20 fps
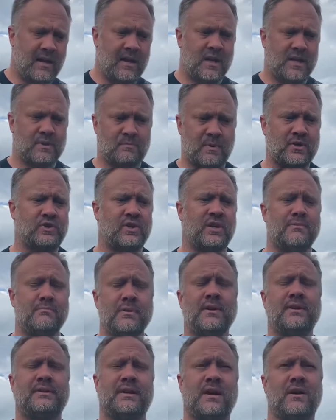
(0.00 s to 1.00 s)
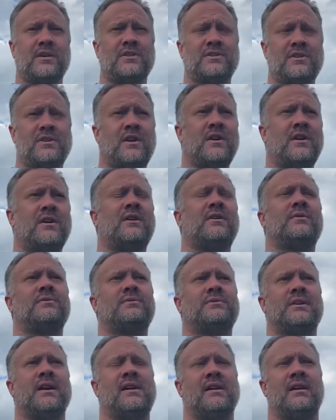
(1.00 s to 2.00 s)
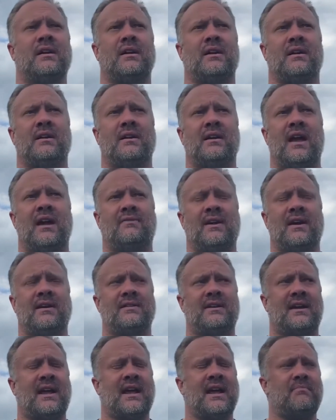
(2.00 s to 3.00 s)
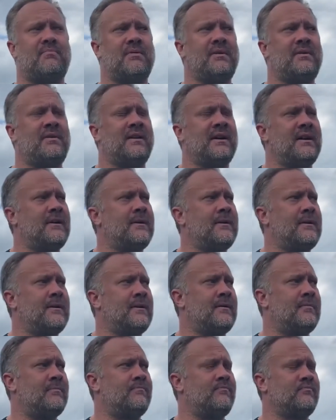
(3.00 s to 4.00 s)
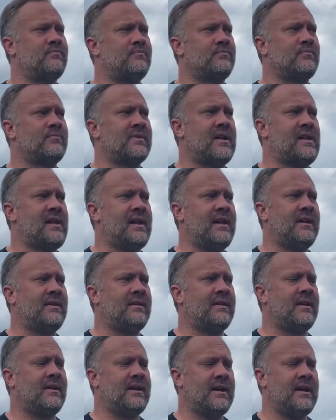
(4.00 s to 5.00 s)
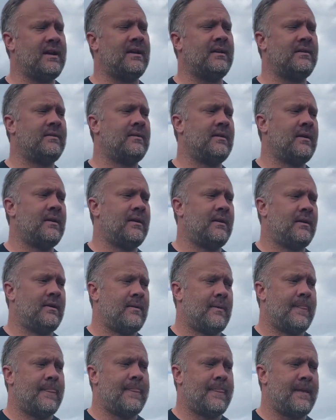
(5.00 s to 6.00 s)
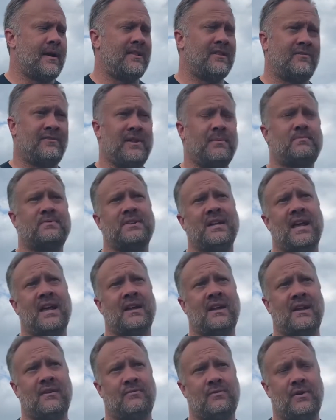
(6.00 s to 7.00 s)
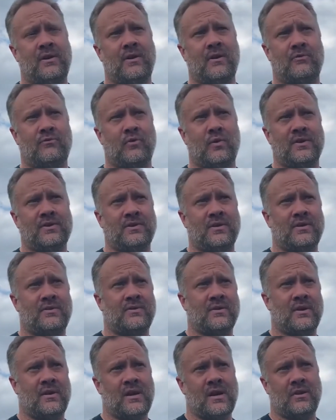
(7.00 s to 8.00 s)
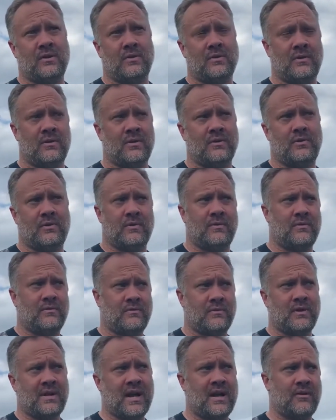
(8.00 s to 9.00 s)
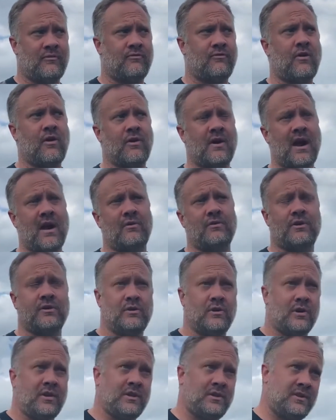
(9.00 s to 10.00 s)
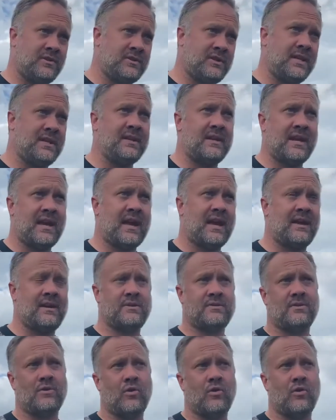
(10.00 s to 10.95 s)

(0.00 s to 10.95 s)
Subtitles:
especially in the military scenarios, have had that happen. And again, on the flip side, if you hear voices and they're kind of far out, you look and you see the guys,